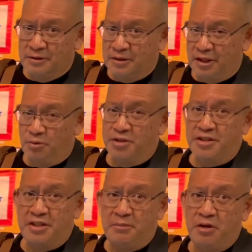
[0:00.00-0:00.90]
It was
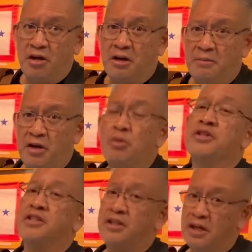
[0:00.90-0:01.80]
a
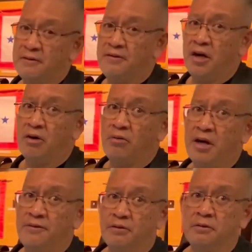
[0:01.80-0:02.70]
select fire
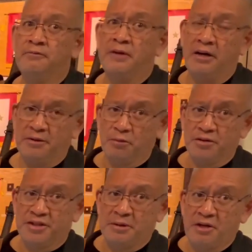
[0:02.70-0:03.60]
rifle, fired both
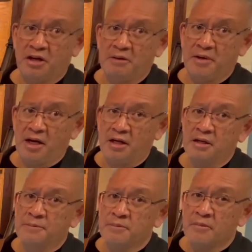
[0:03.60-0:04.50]
semi-automatic
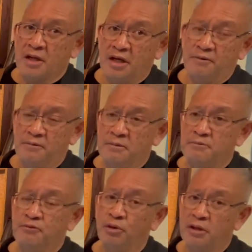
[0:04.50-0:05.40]
and
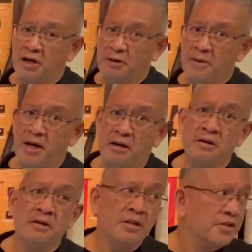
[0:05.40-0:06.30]
full automatic,
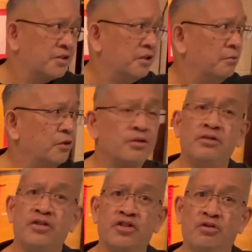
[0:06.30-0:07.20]
similar to
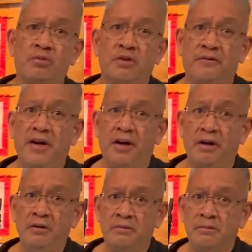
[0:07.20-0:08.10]
the Sturmgewehr,
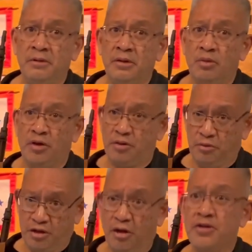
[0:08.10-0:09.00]
which
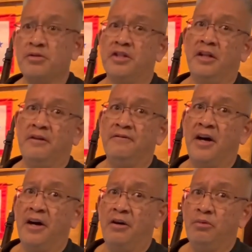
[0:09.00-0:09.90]
was also select
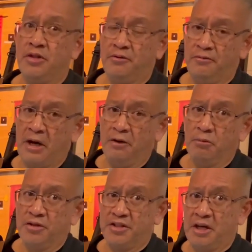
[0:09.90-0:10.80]
fire, which fired
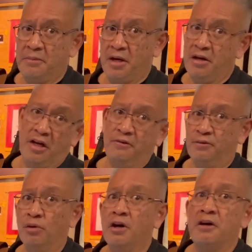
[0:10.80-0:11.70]
both semi and
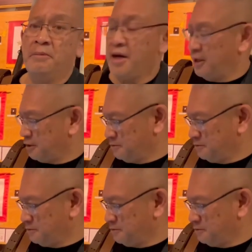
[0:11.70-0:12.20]
full automatic.